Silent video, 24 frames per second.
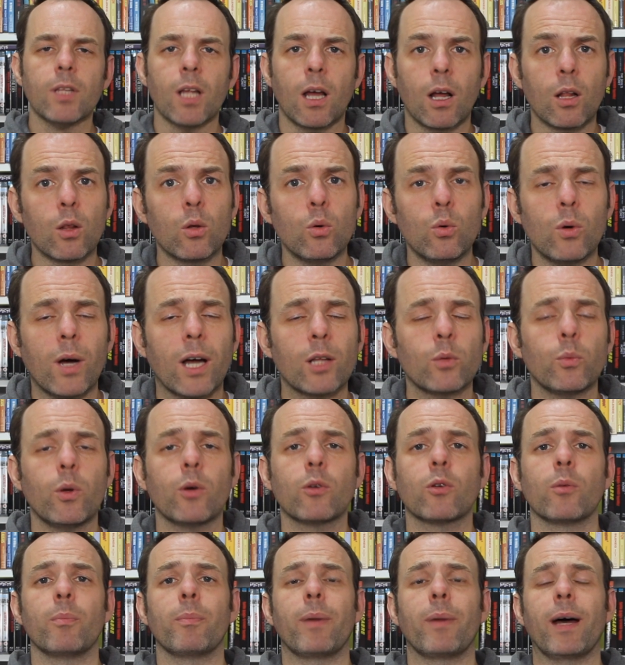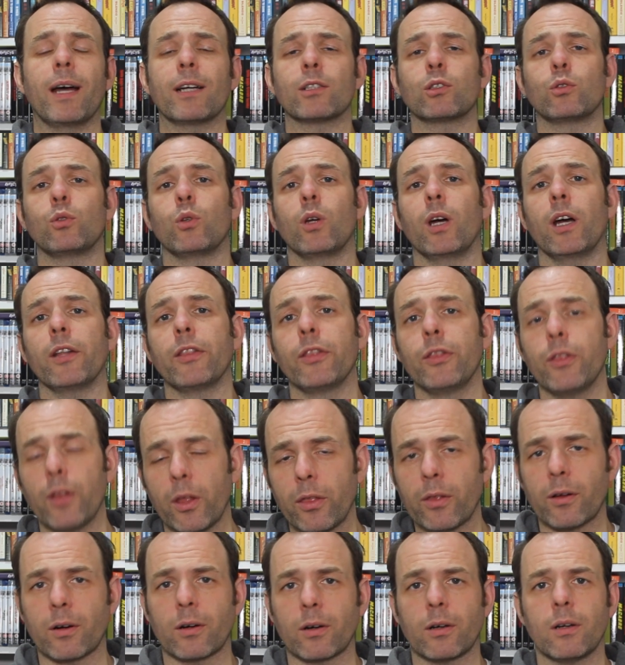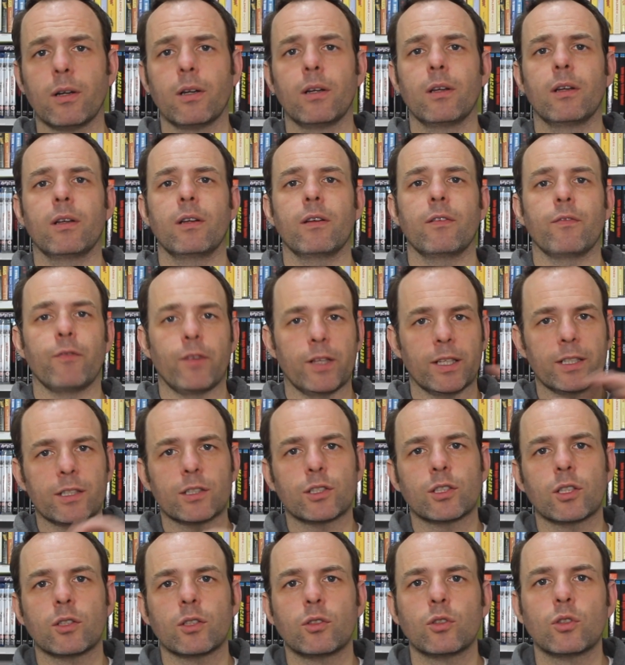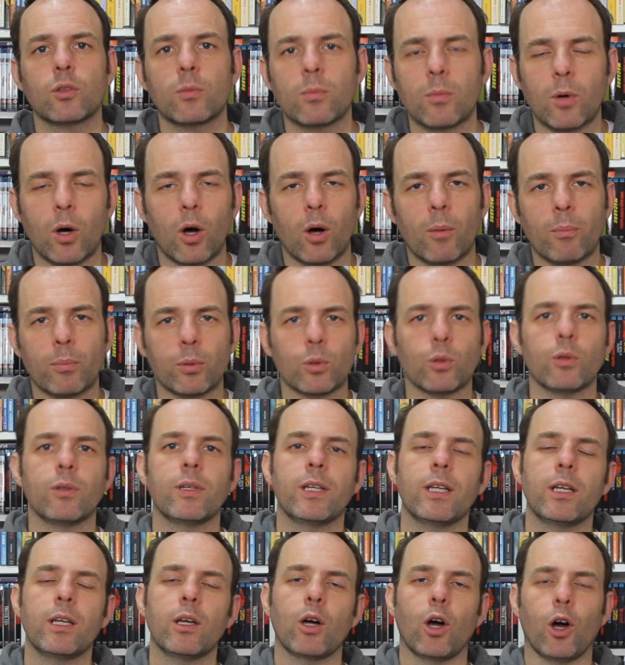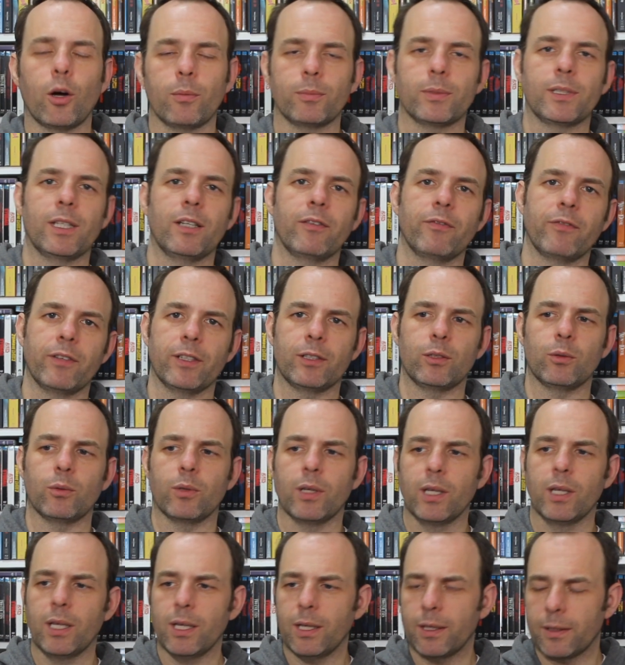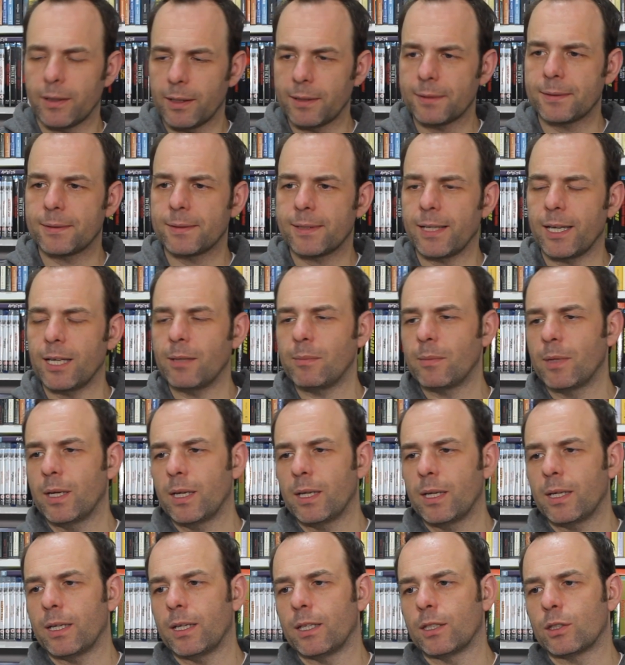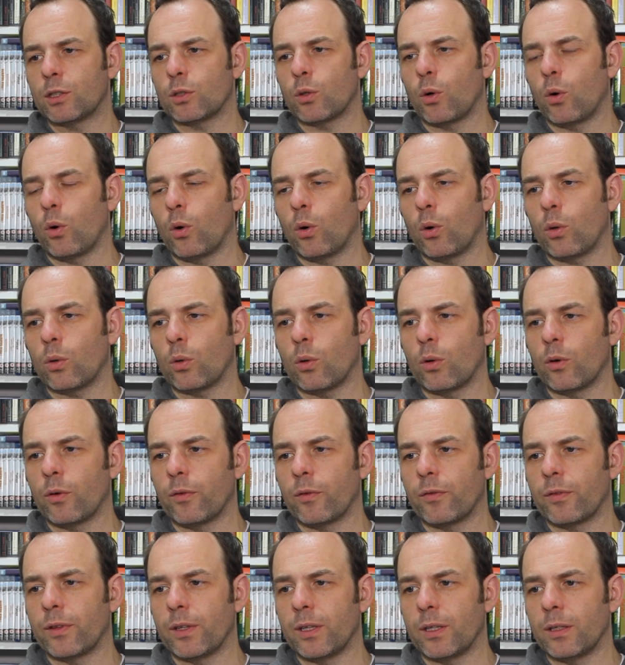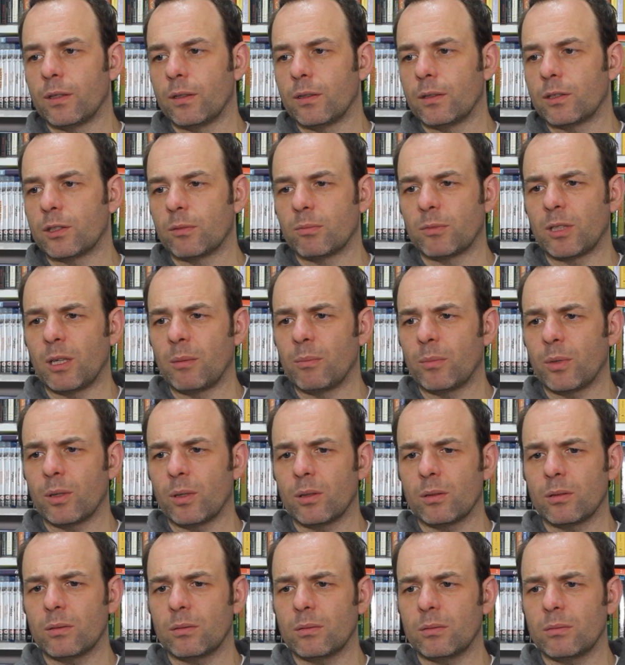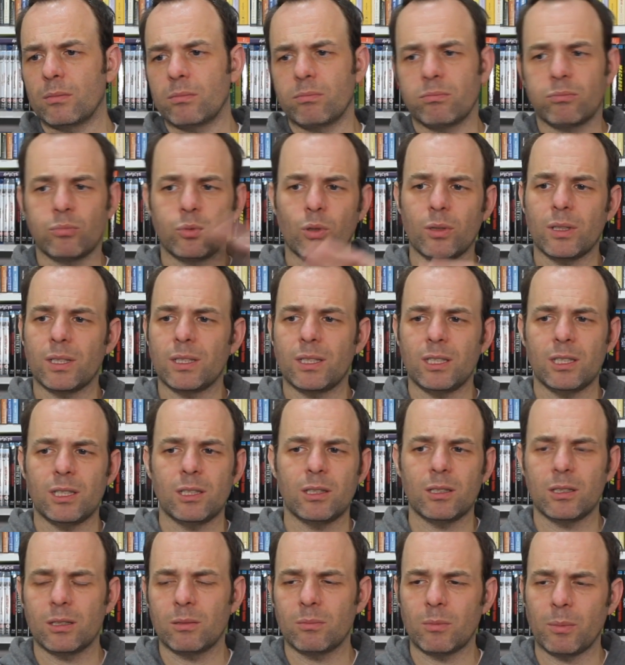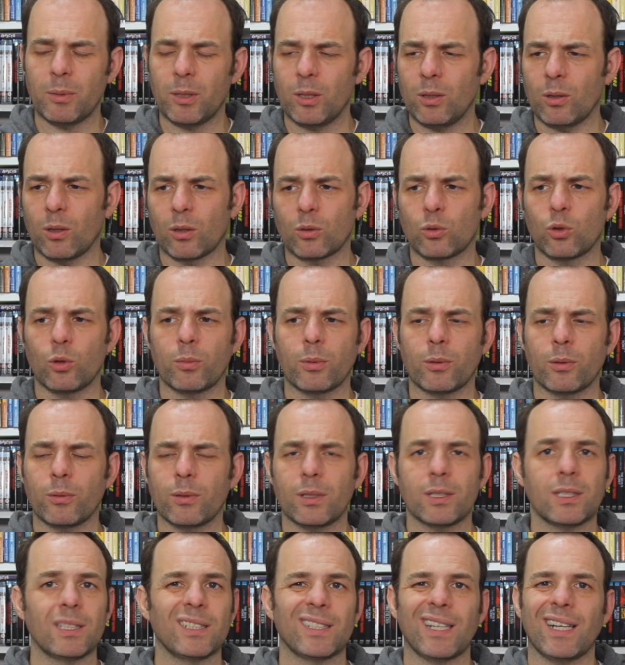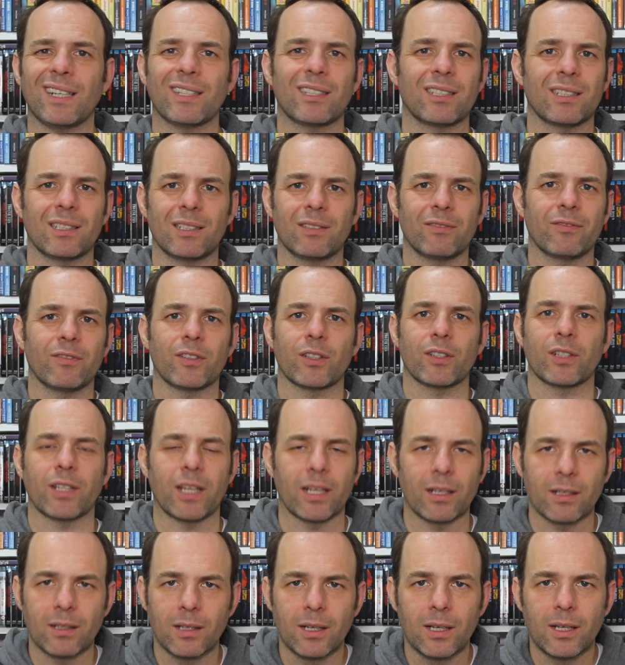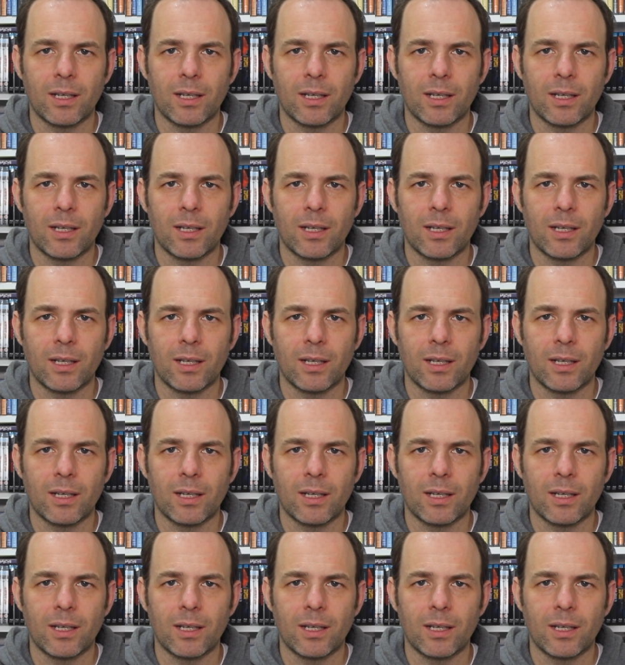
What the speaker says: Hello and welcome back to another Vinegar Syndrome Blu-ray update video. This time it's all of the September releases, maybe October releases, I forget.